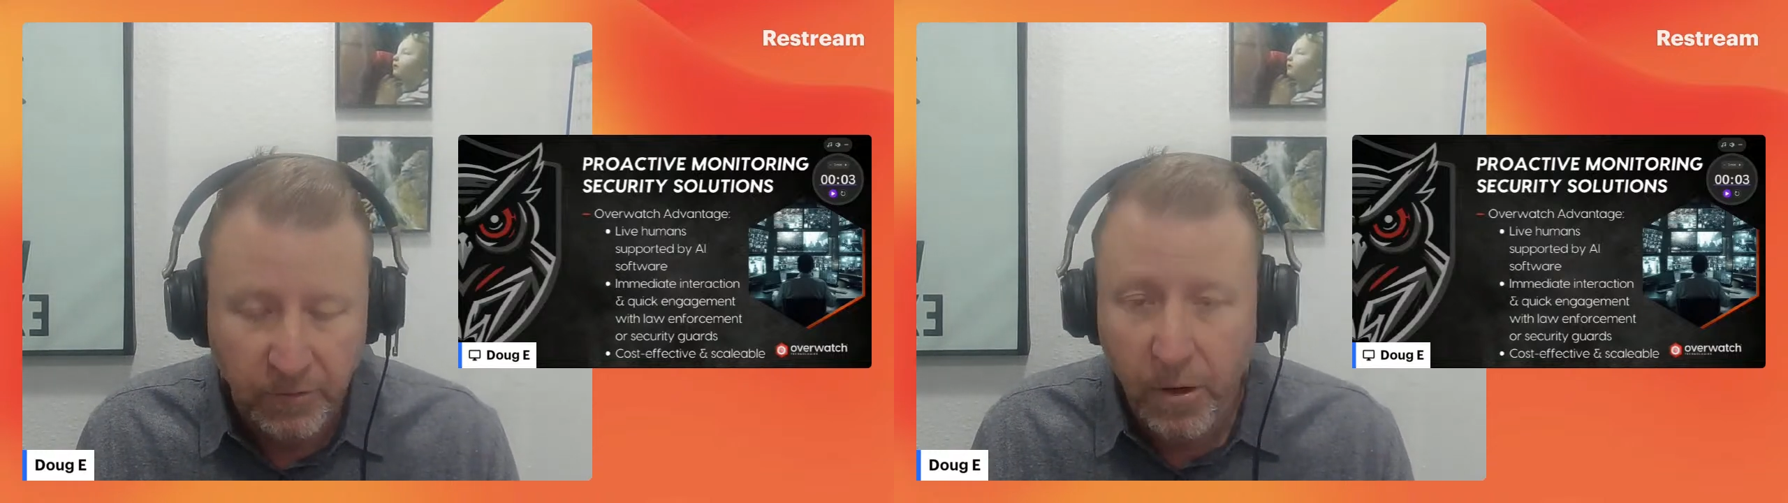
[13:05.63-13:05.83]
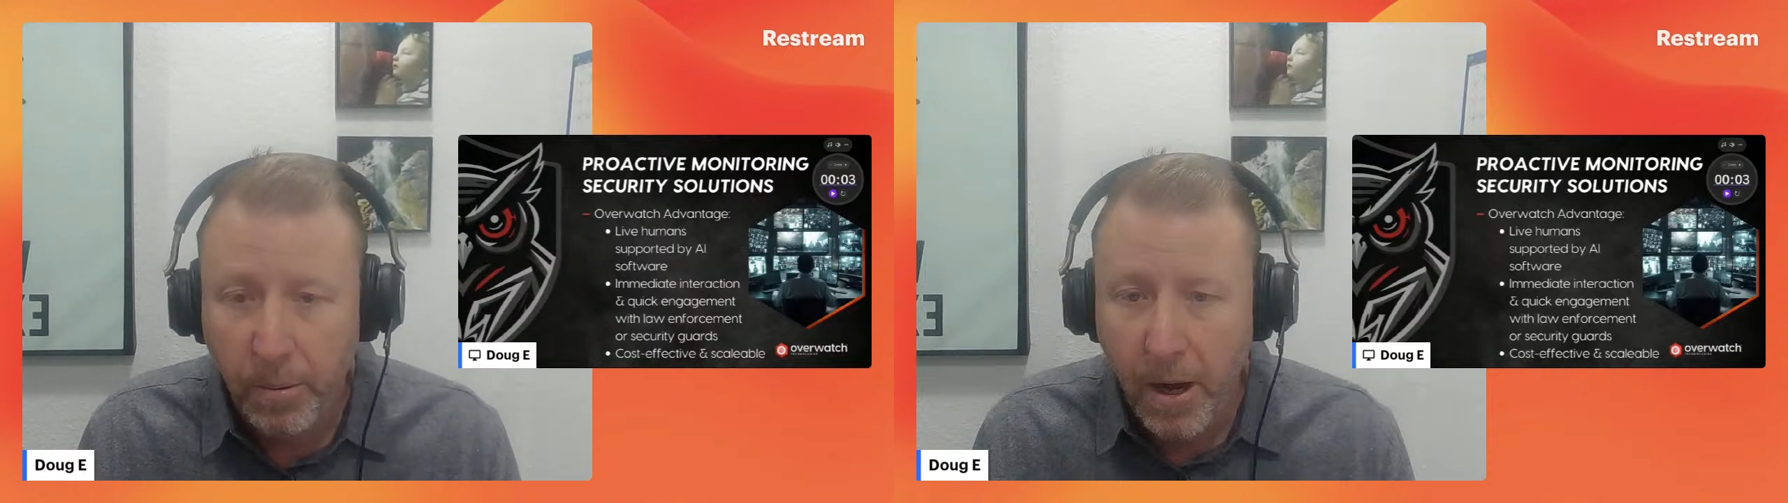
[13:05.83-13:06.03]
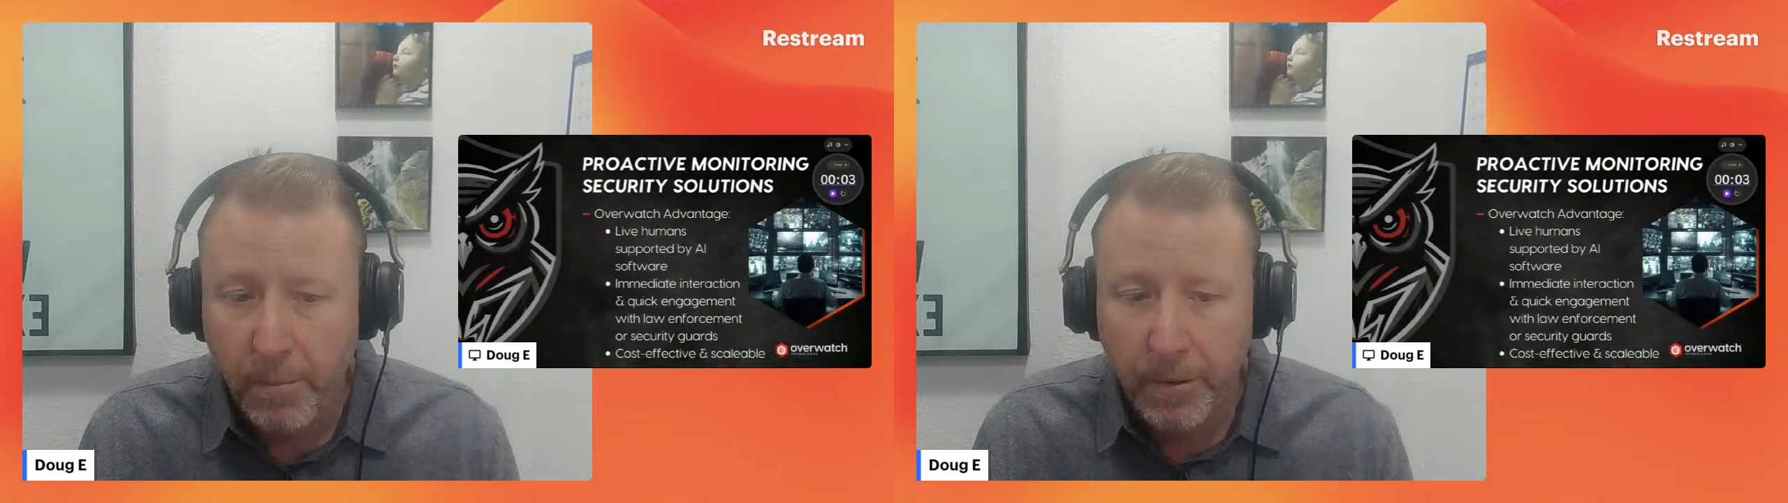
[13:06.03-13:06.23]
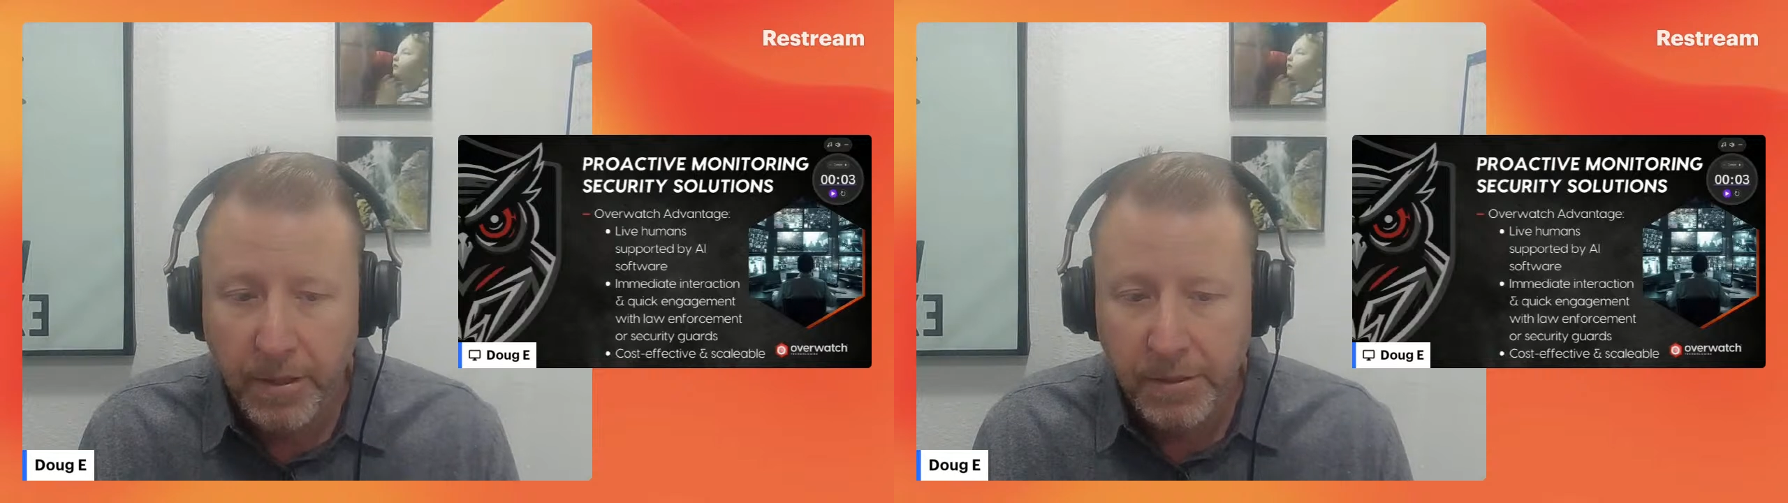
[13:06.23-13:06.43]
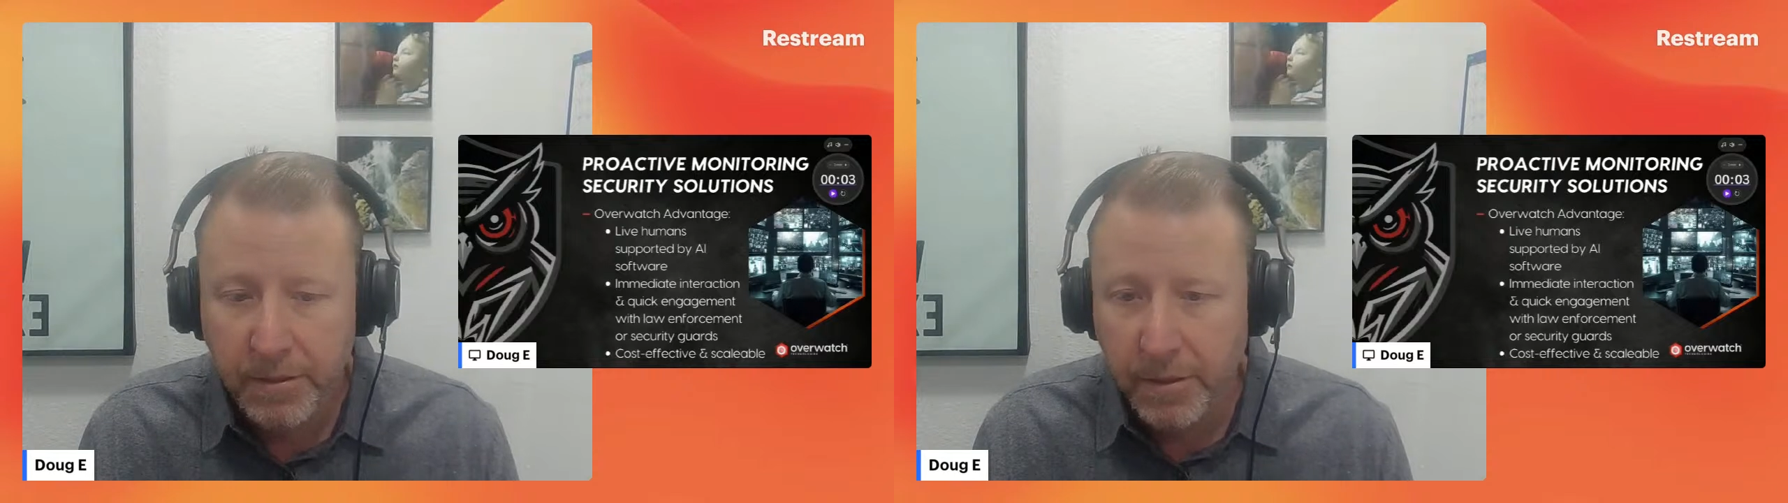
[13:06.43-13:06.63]
of our
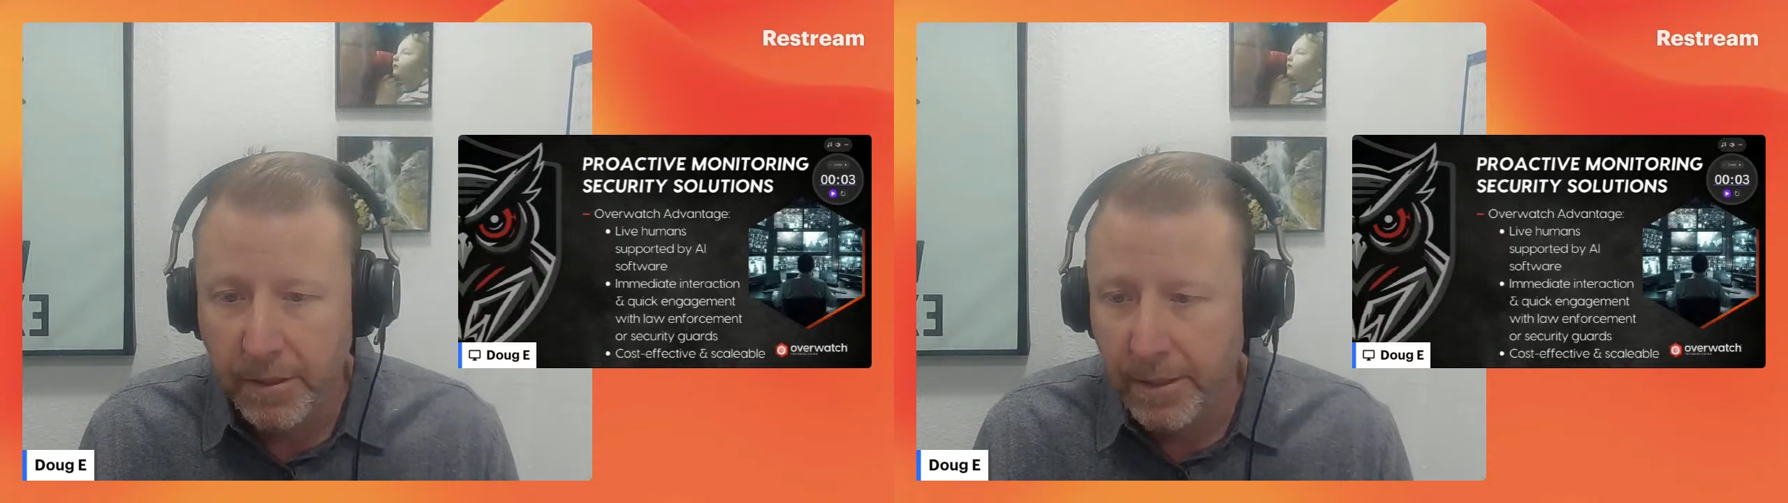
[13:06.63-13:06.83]
properties